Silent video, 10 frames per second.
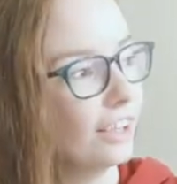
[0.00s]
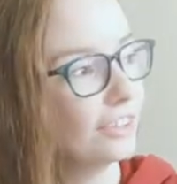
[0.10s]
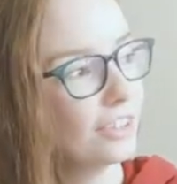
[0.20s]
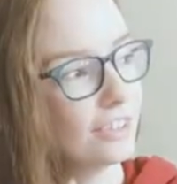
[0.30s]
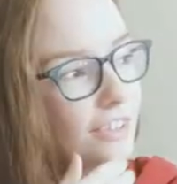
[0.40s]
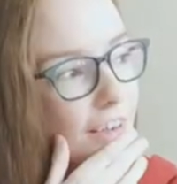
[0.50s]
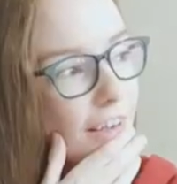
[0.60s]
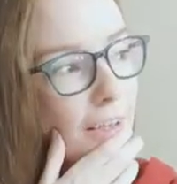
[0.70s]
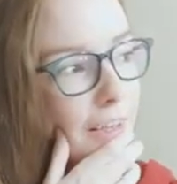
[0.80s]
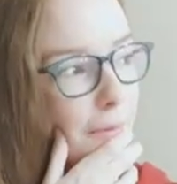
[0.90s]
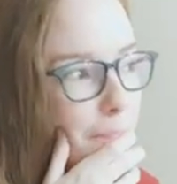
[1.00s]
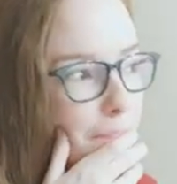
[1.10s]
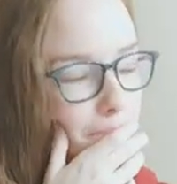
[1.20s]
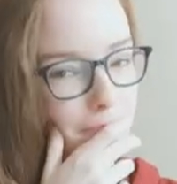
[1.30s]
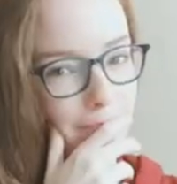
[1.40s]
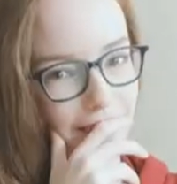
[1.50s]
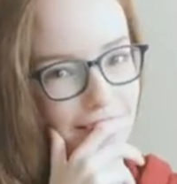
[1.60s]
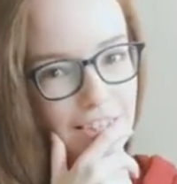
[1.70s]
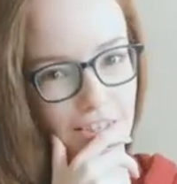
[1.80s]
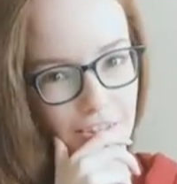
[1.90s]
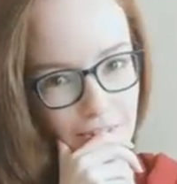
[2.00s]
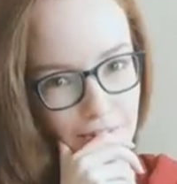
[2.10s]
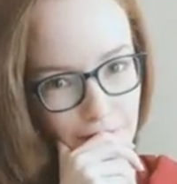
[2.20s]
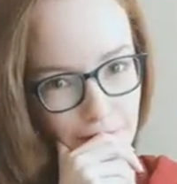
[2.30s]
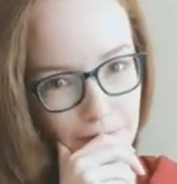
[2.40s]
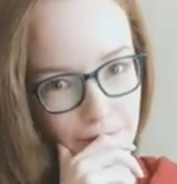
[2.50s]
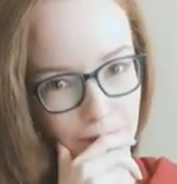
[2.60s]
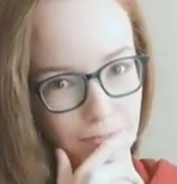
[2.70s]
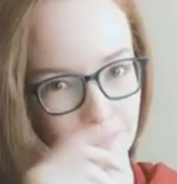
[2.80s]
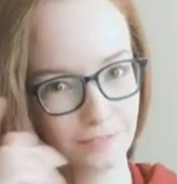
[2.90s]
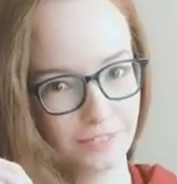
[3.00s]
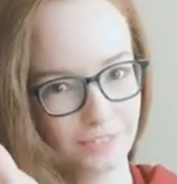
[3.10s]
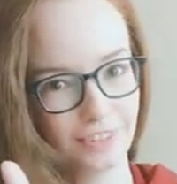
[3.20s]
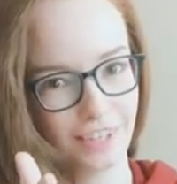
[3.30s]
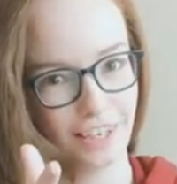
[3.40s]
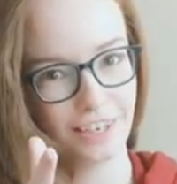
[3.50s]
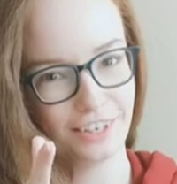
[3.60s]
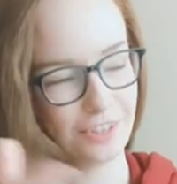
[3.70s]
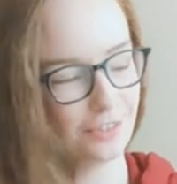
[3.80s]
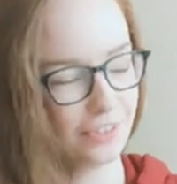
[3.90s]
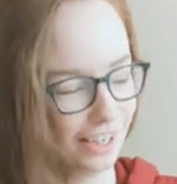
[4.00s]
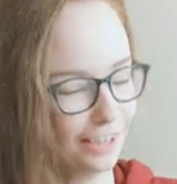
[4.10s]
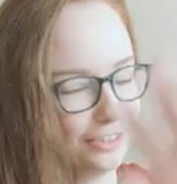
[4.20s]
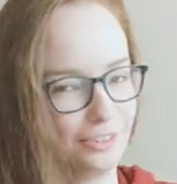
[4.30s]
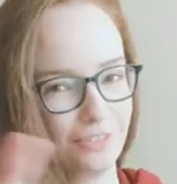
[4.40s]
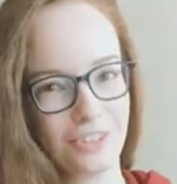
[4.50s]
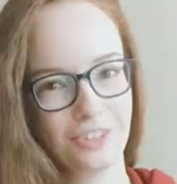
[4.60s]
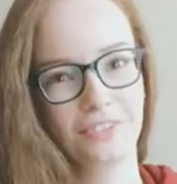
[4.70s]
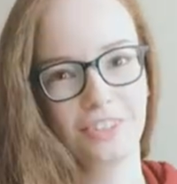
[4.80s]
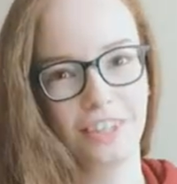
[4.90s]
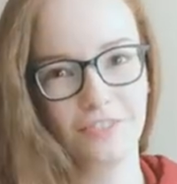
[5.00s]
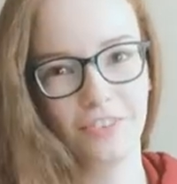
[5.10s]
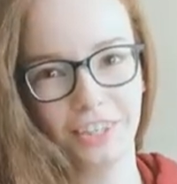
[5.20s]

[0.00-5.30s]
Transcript: just um, continue in another video. I don't know. Just it's fine. to